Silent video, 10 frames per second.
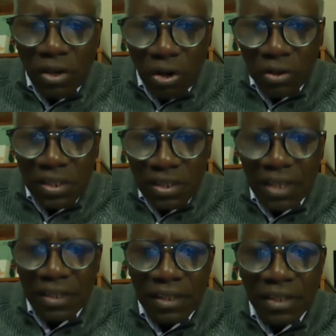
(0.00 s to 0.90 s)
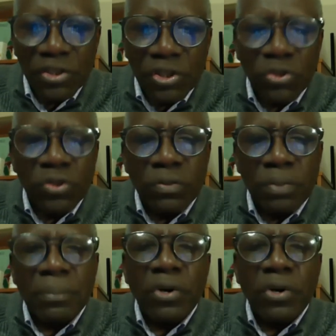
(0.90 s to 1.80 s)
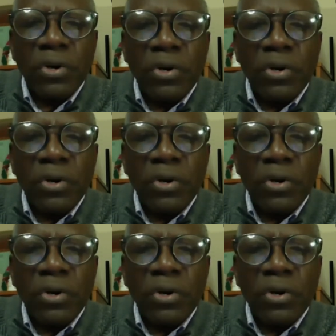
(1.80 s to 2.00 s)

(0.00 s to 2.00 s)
constantly recruit people.